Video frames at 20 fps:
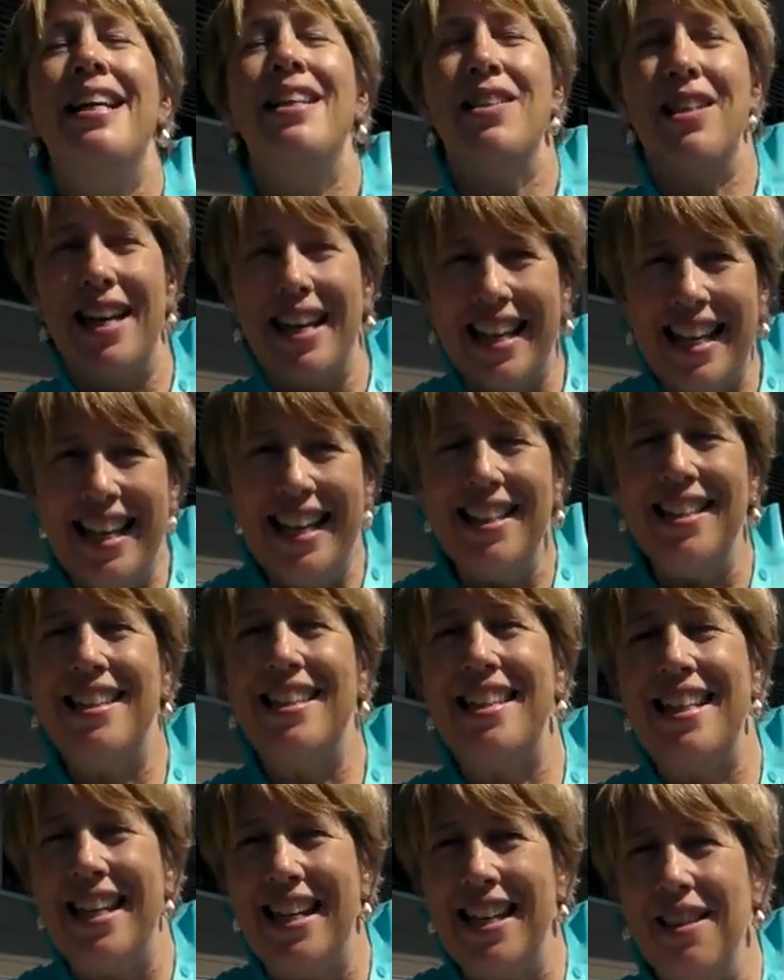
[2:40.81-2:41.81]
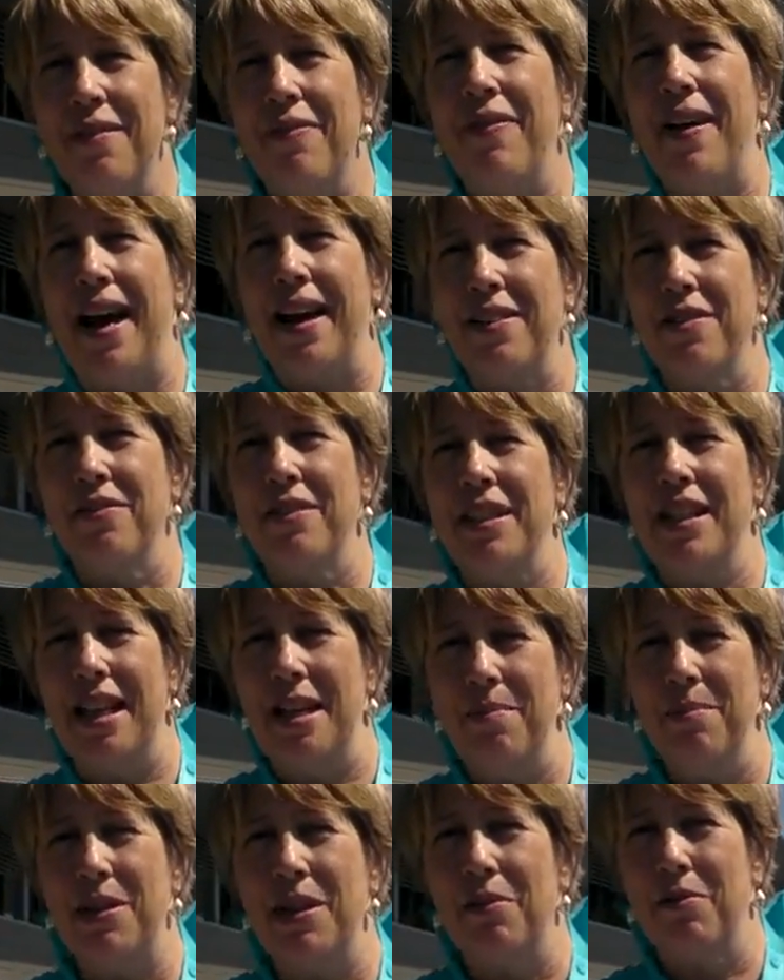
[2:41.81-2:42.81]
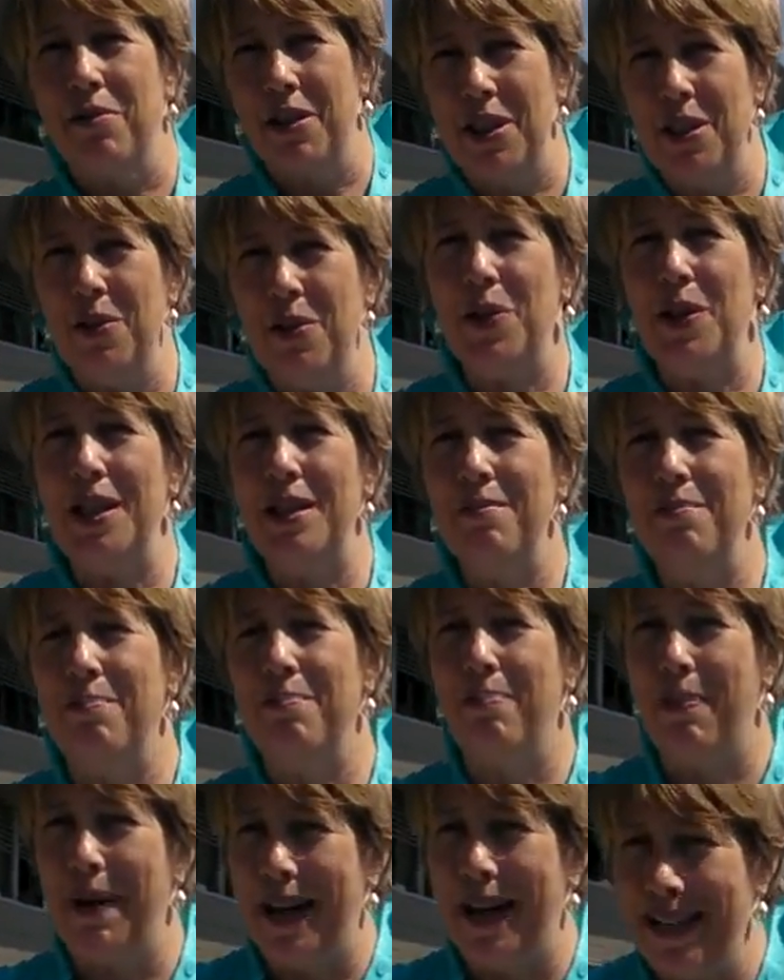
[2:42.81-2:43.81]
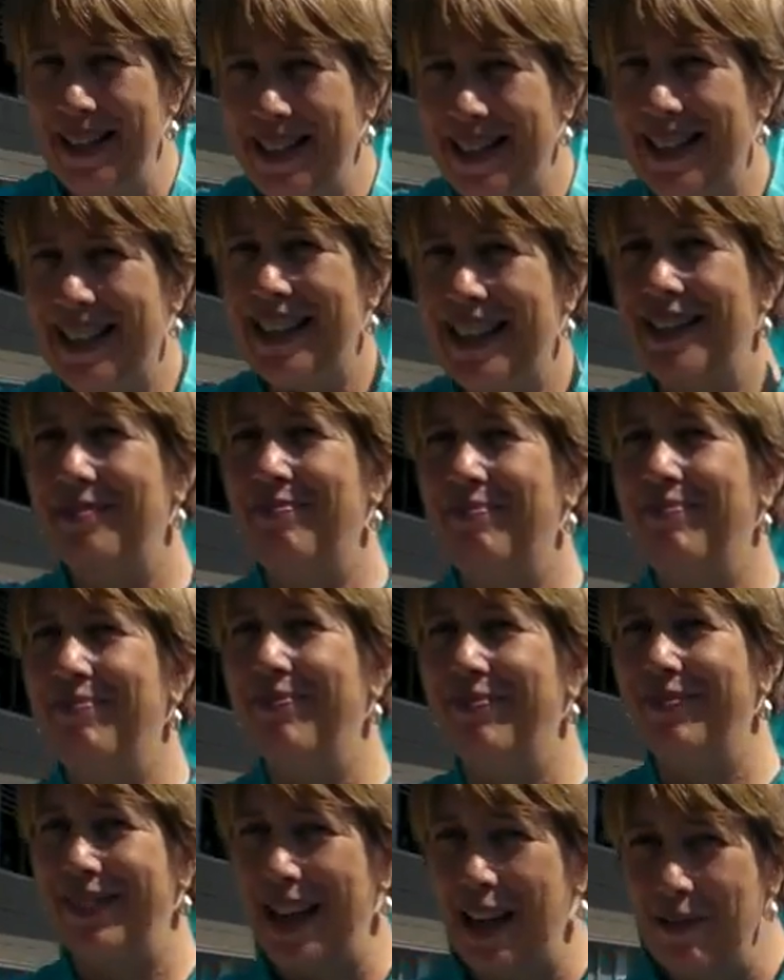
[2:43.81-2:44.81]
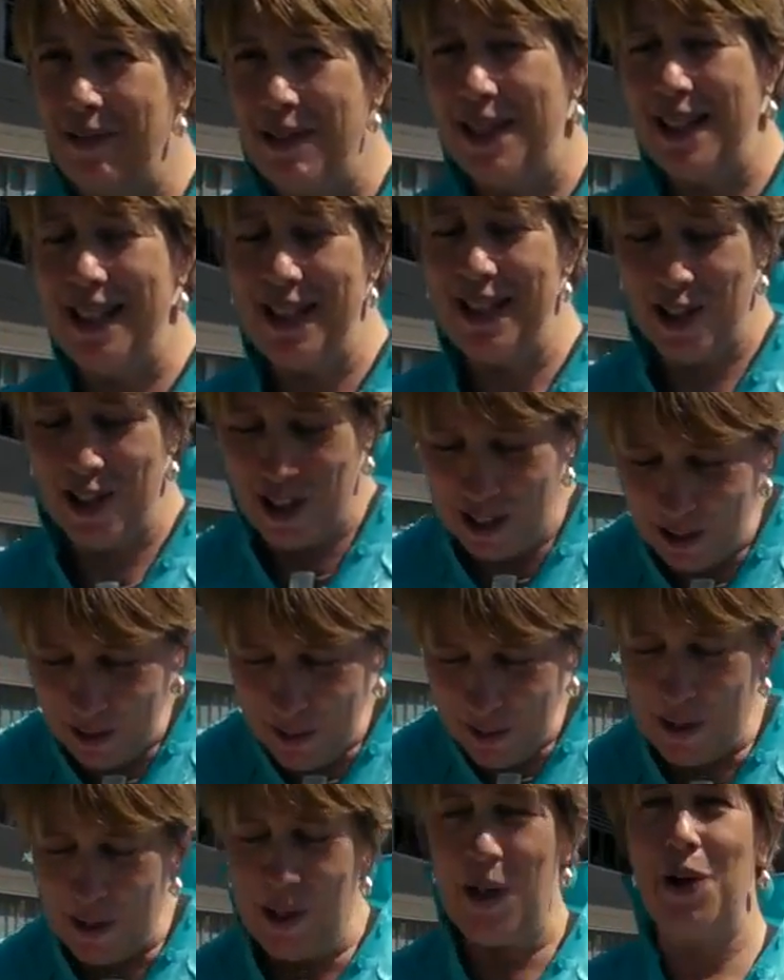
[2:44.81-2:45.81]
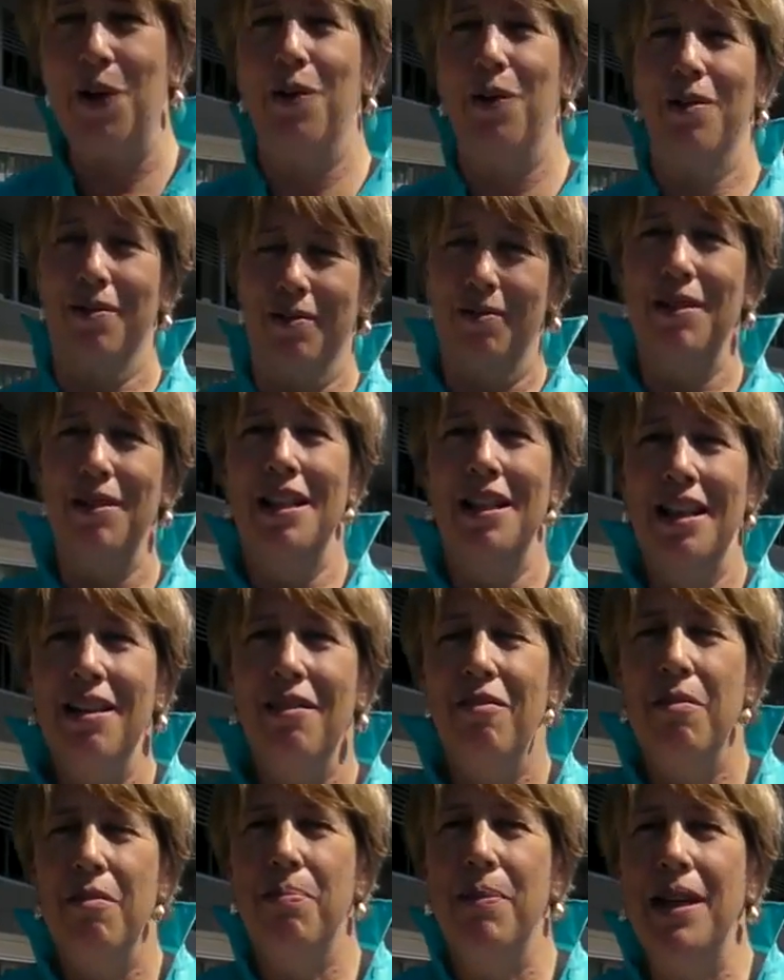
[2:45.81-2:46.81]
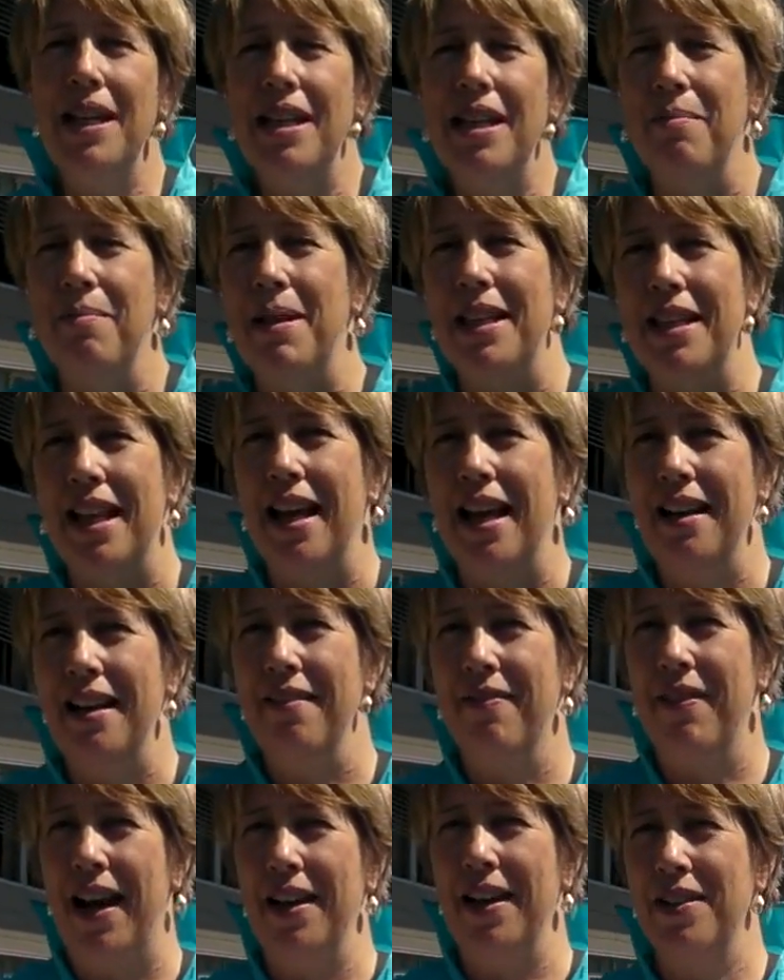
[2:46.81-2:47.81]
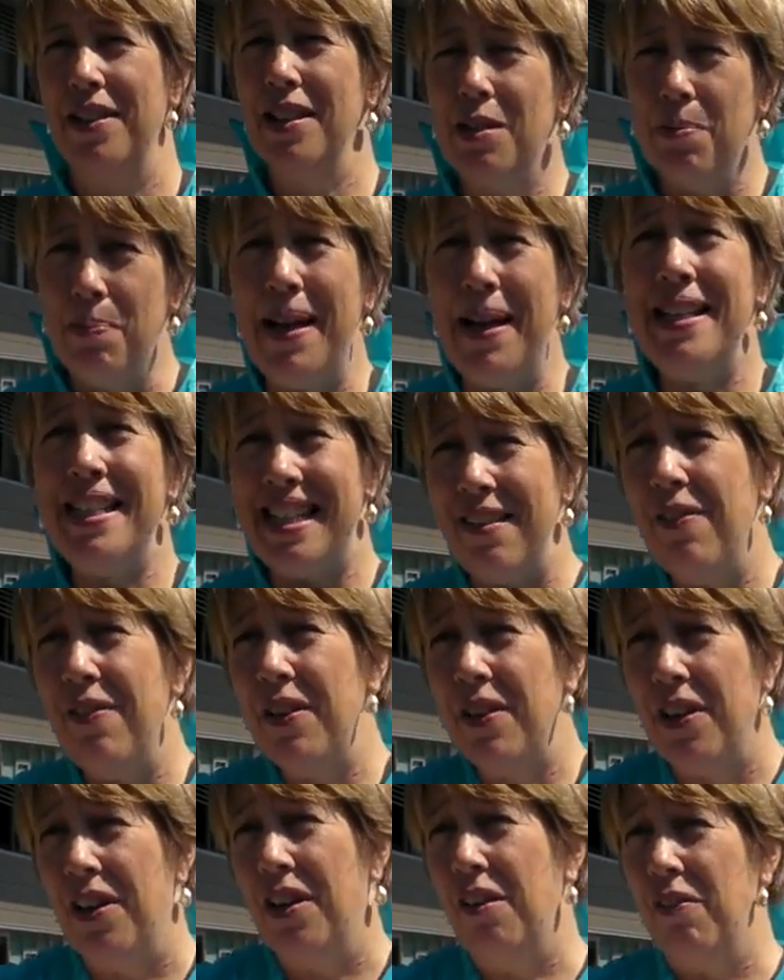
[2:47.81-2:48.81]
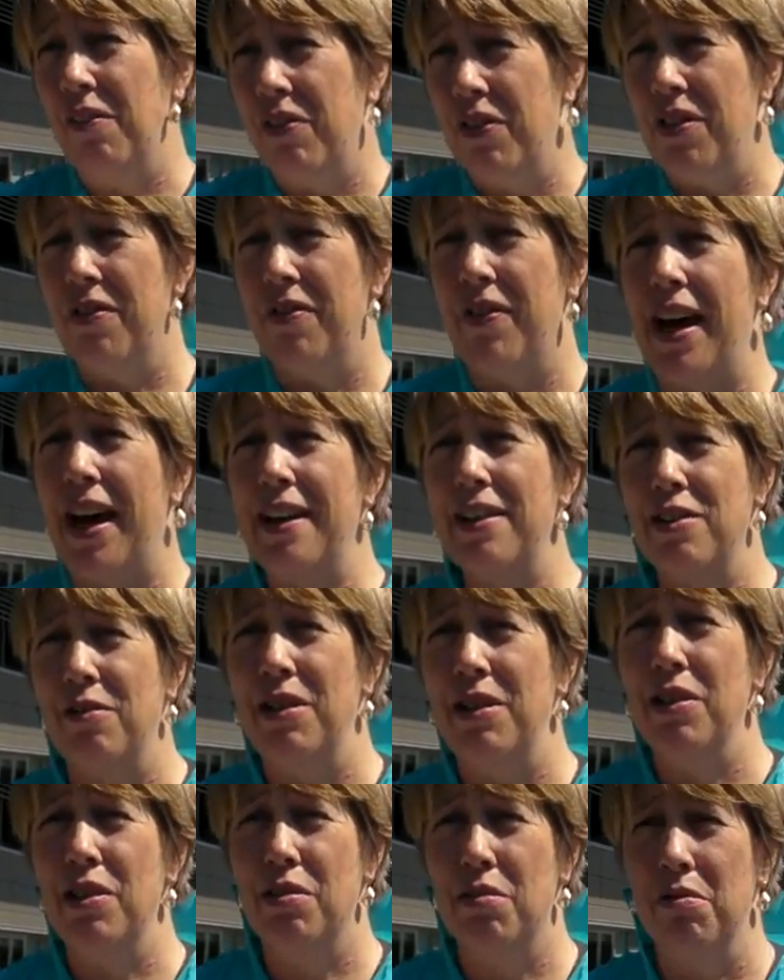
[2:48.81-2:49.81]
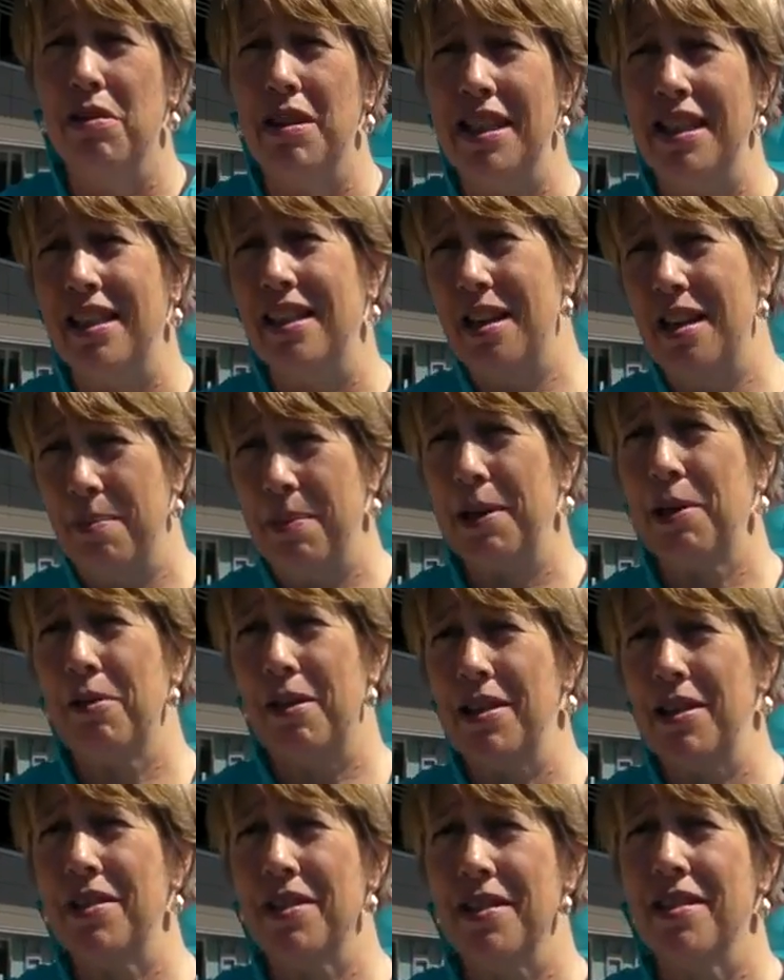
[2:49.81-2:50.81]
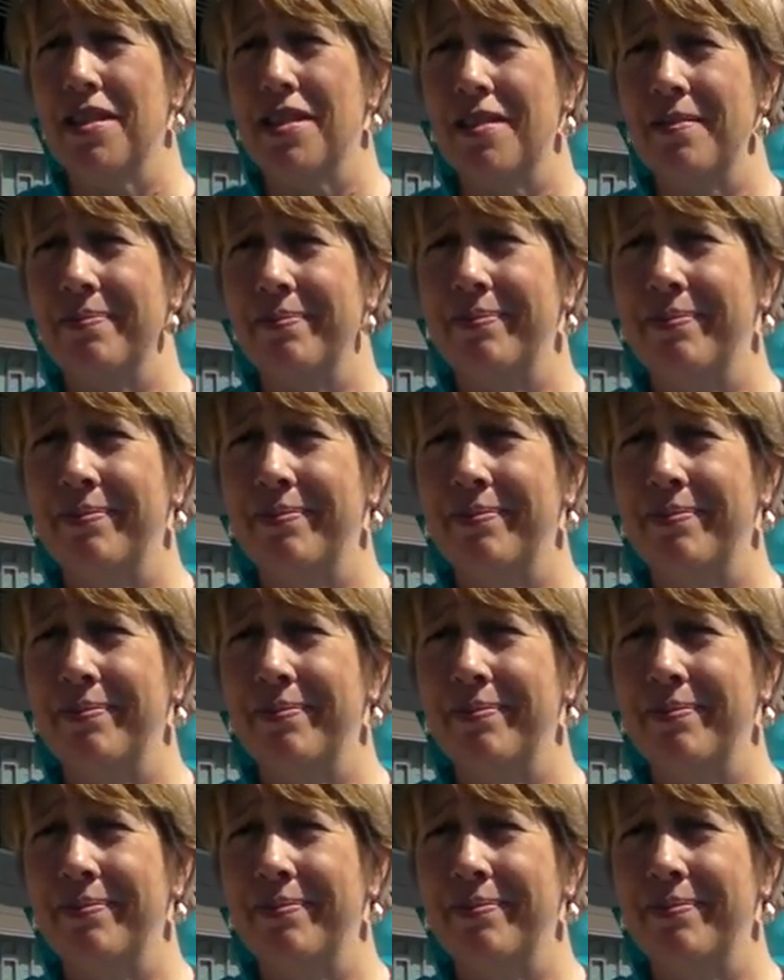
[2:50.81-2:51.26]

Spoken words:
So I can't say the factory names that we're using, but that was the issue. So we're bringing them online fast. It's been difficult for the factories through the economic crisis.